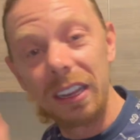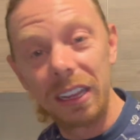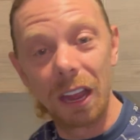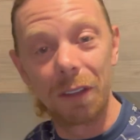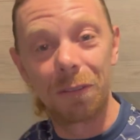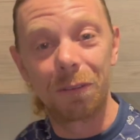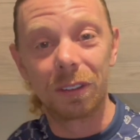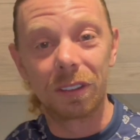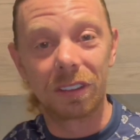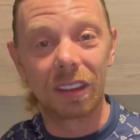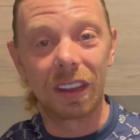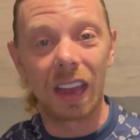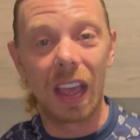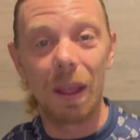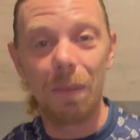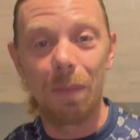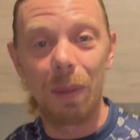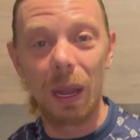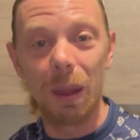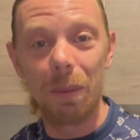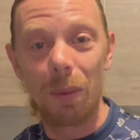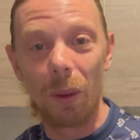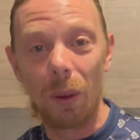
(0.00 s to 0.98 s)
different today,
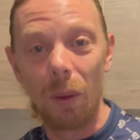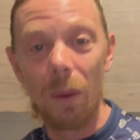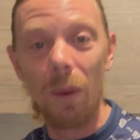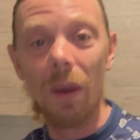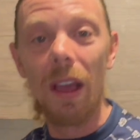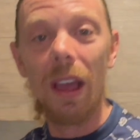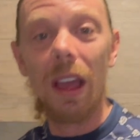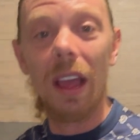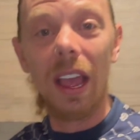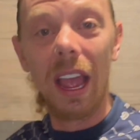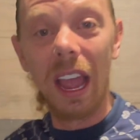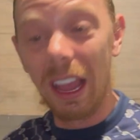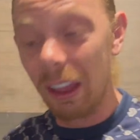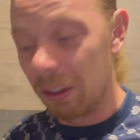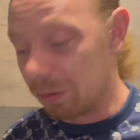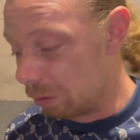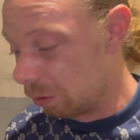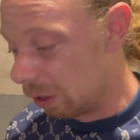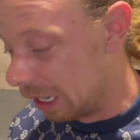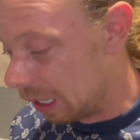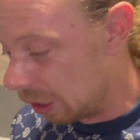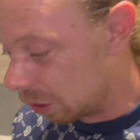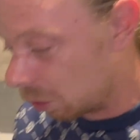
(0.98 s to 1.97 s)
people. It's
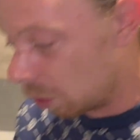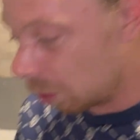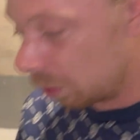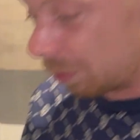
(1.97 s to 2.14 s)
really good